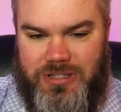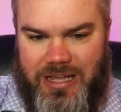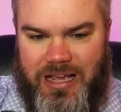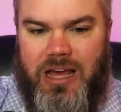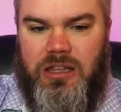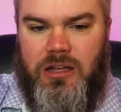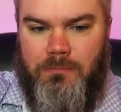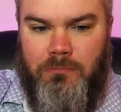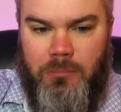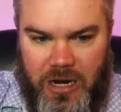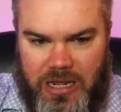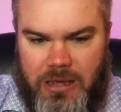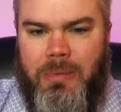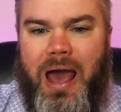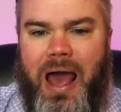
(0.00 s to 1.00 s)
They got their
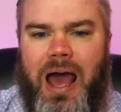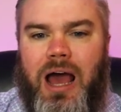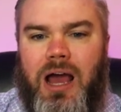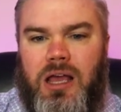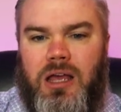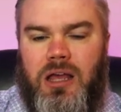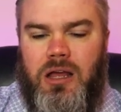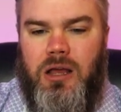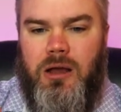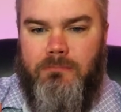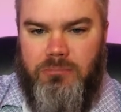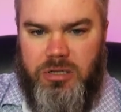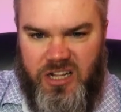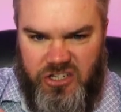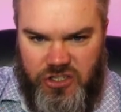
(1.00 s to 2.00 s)
money back
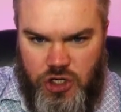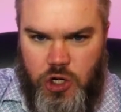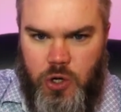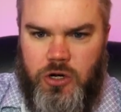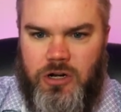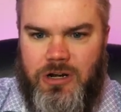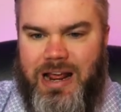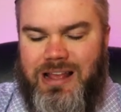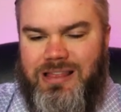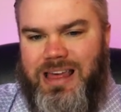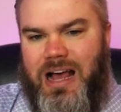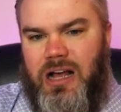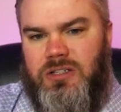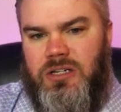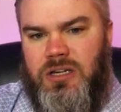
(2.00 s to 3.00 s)
plus
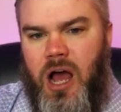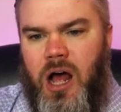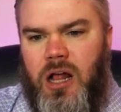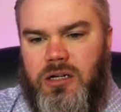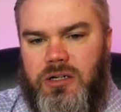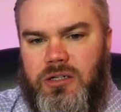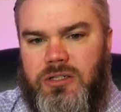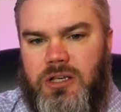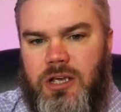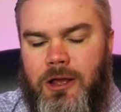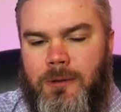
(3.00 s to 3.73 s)
$208,000.